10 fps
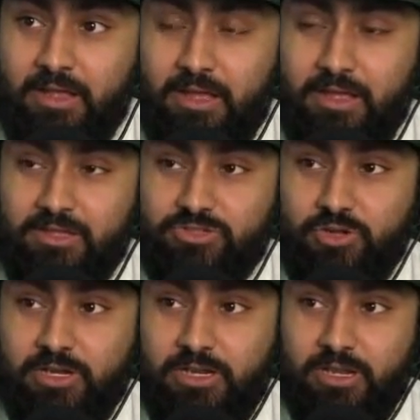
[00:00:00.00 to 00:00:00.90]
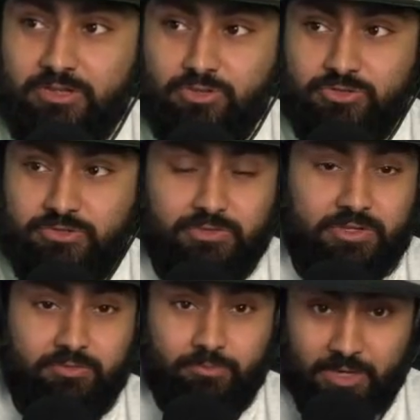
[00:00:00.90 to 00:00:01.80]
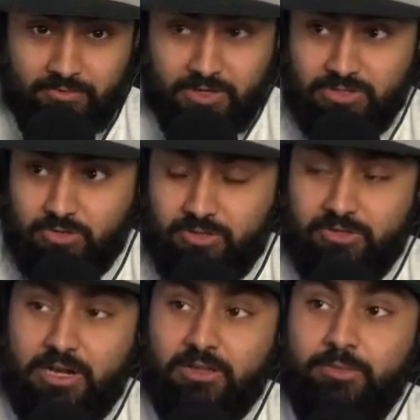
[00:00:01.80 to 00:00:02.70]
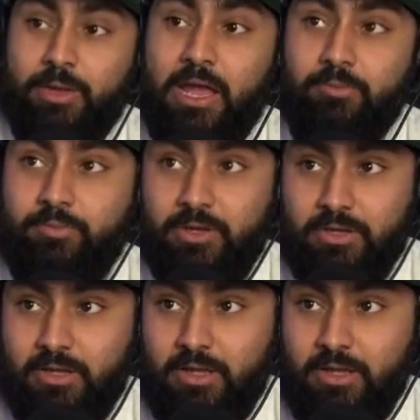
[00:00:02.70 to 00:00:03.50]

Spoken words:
his striking against Yussuf Benavidez looked entirely bad, but